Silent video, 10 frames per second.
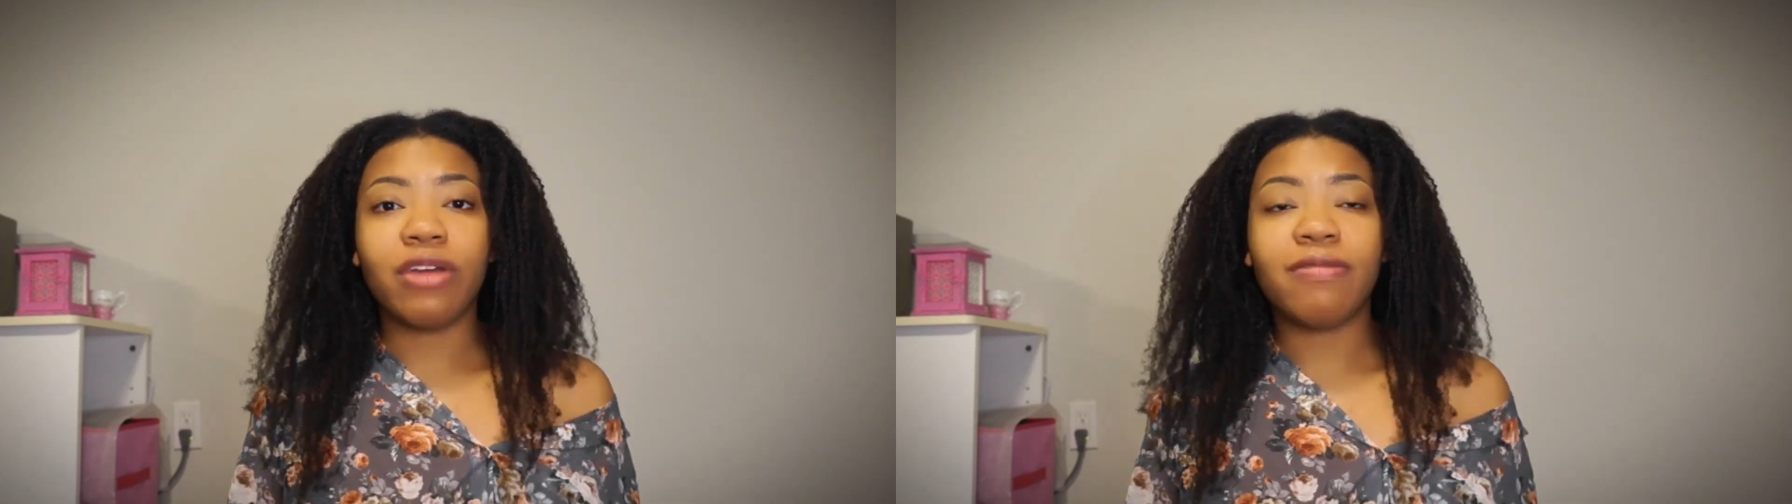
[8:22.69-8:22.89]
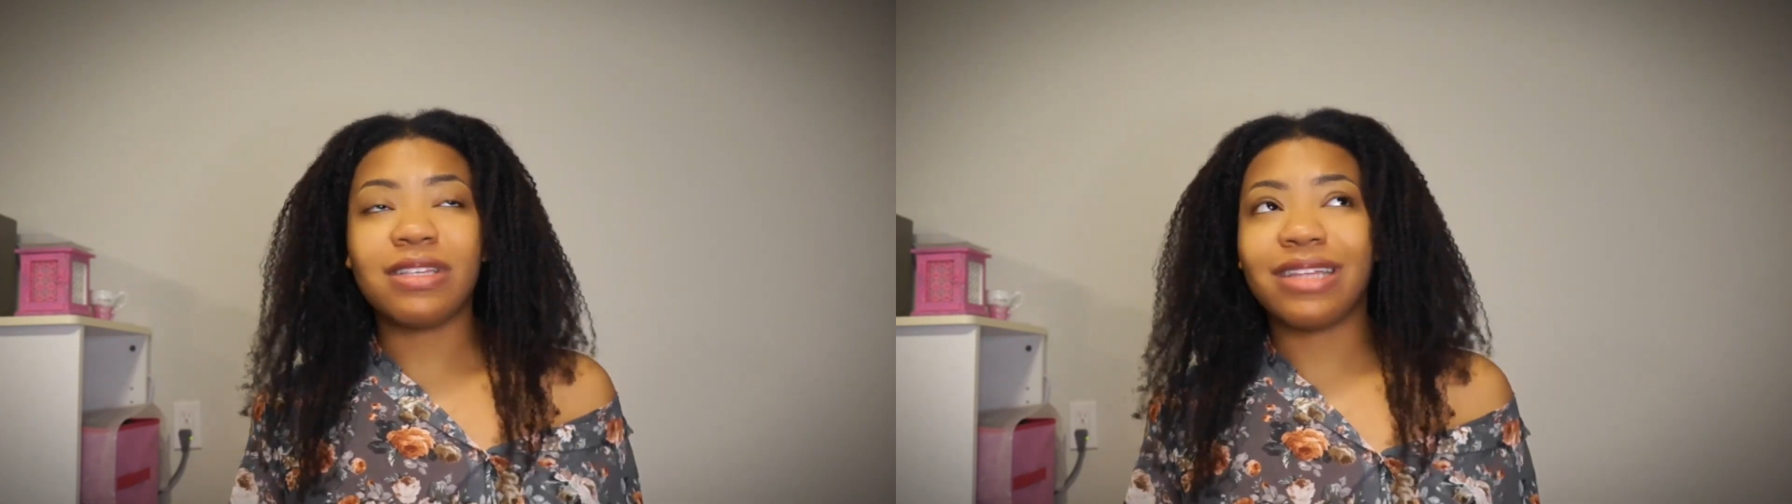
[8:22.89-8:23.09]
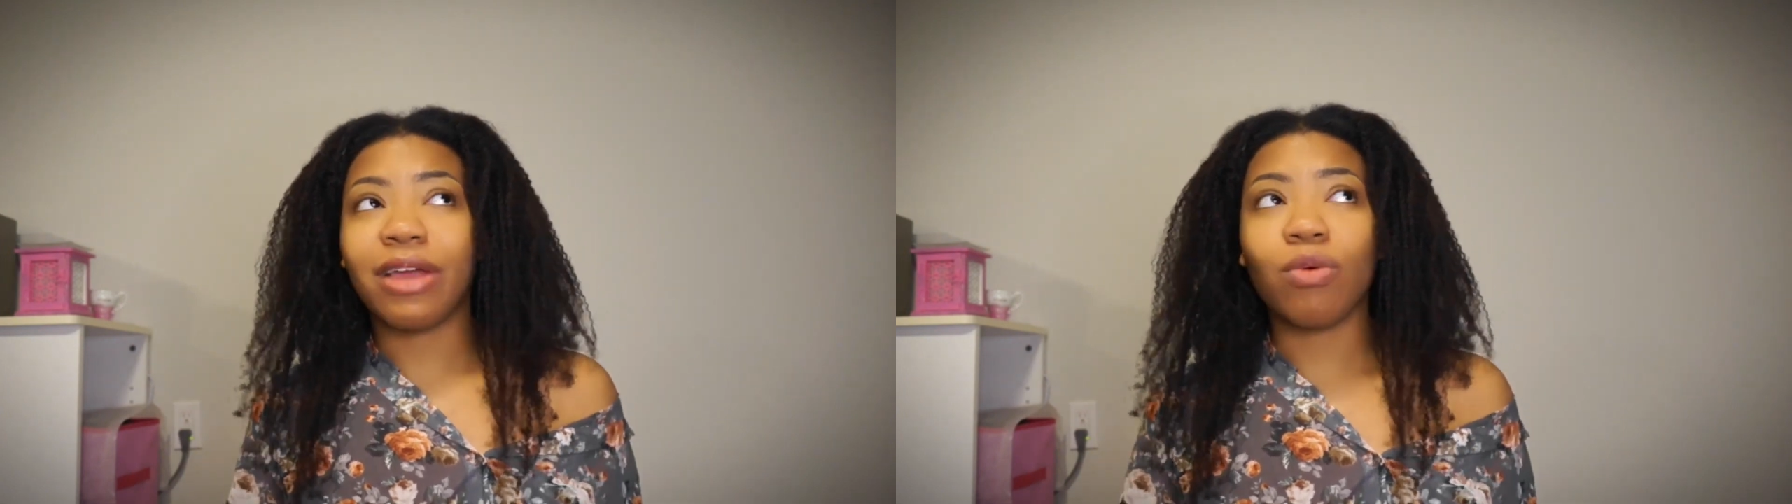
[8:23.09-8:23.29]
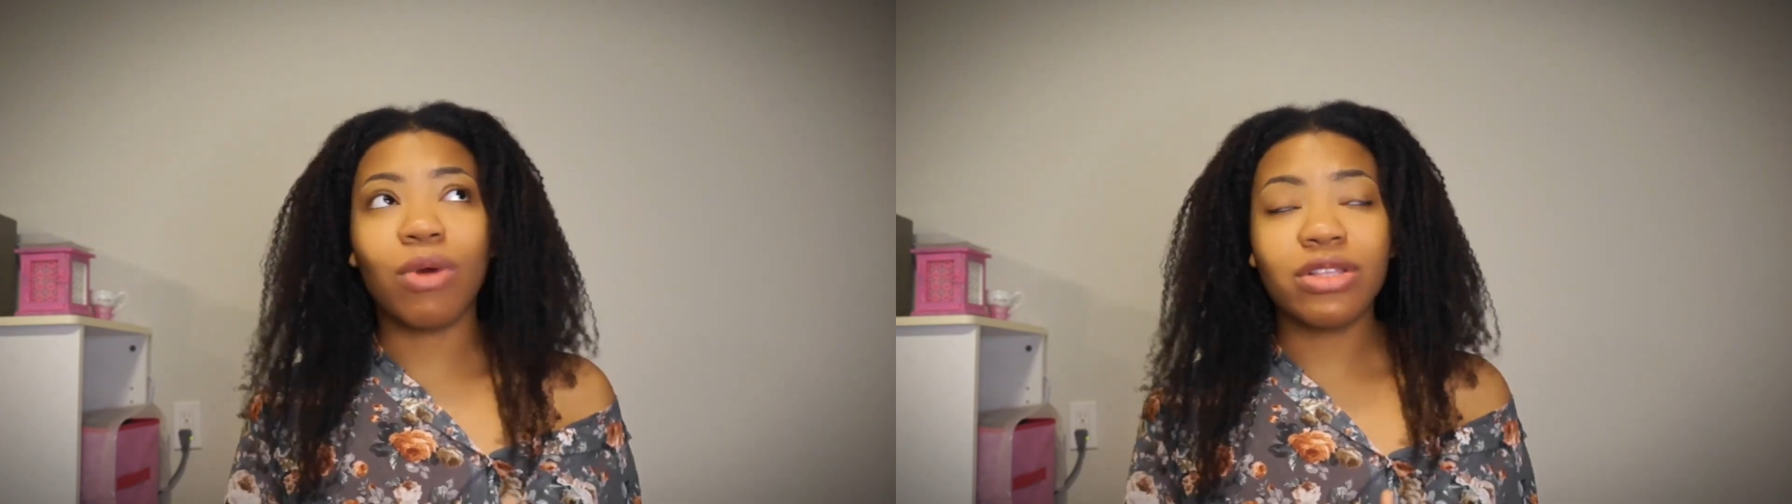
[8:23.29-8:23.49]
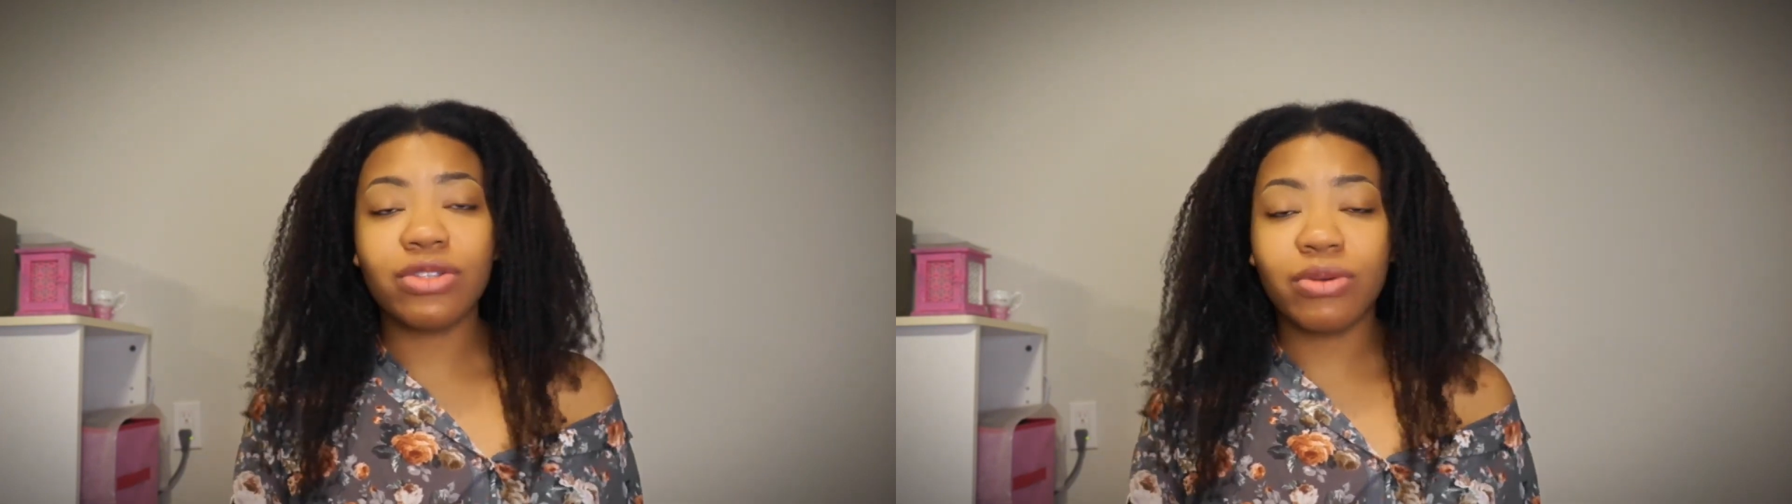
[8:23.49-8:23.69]
If it's like
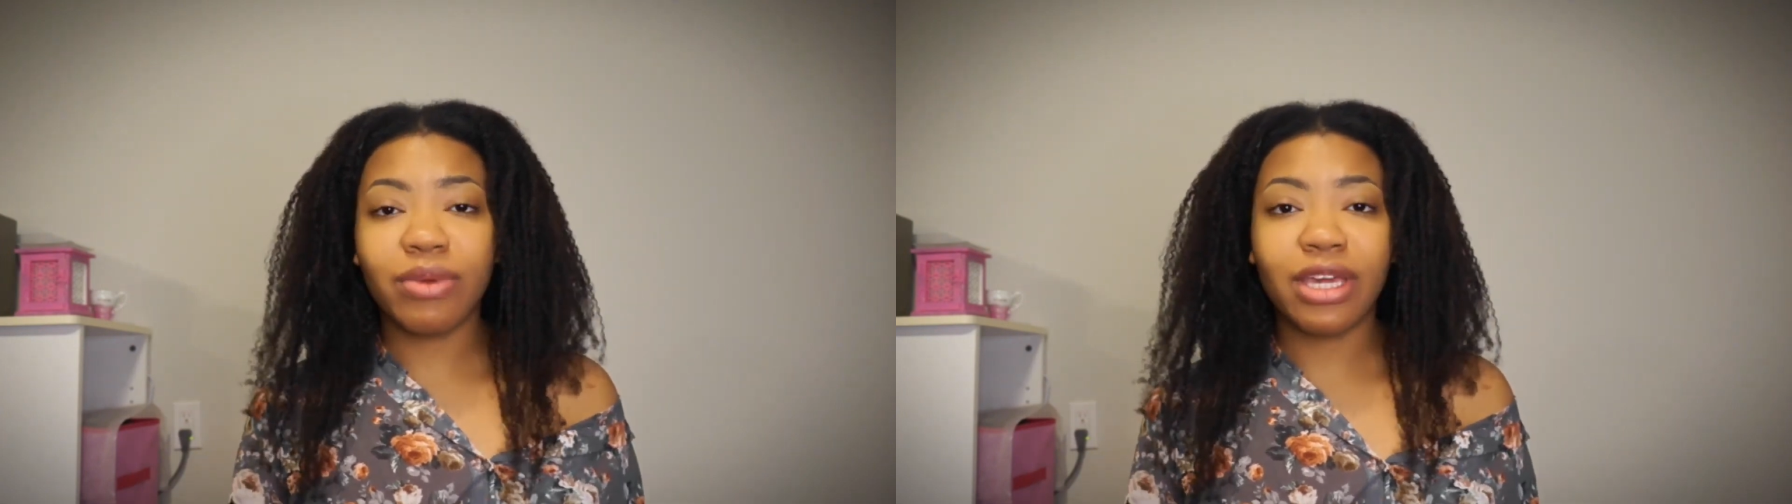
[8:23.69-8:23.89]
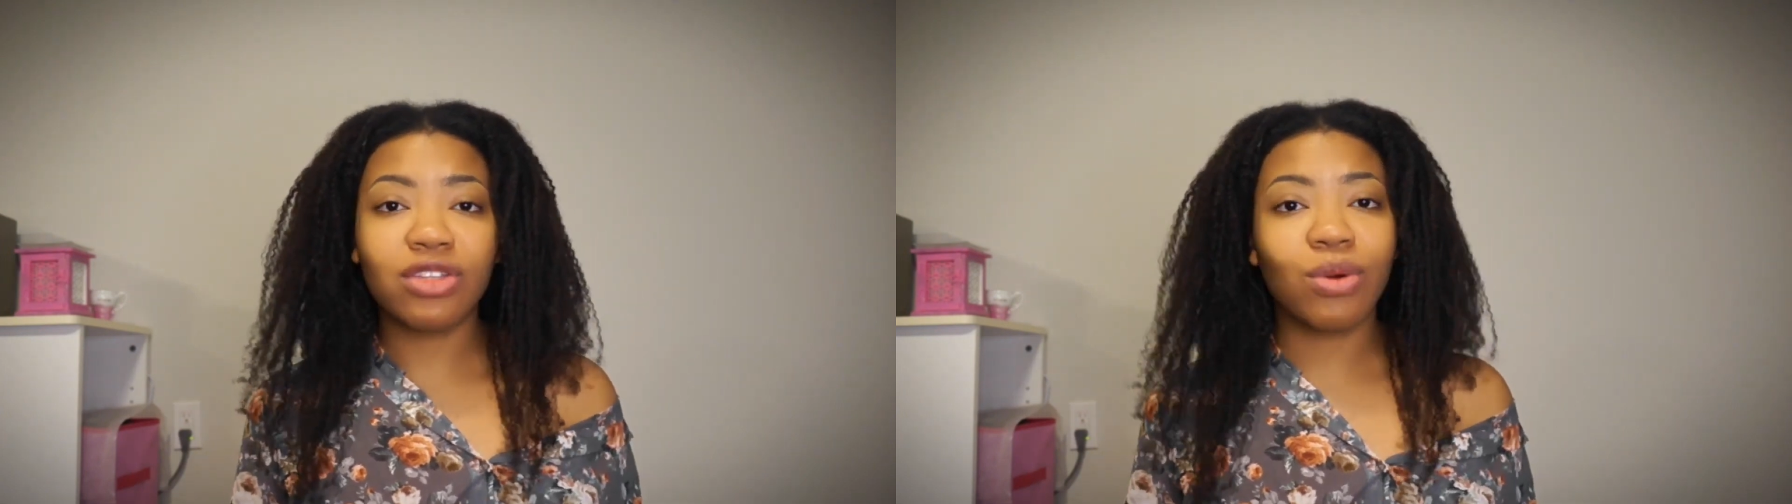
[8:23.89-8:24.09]
once a week,